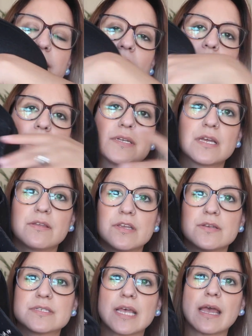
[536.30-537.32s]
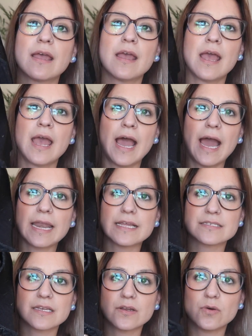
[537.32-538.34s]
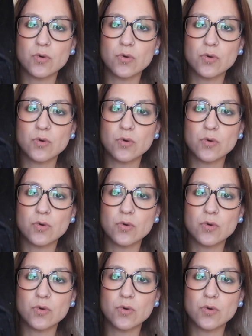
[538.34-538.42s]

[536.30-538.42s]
in there, but I don't use it, and it's an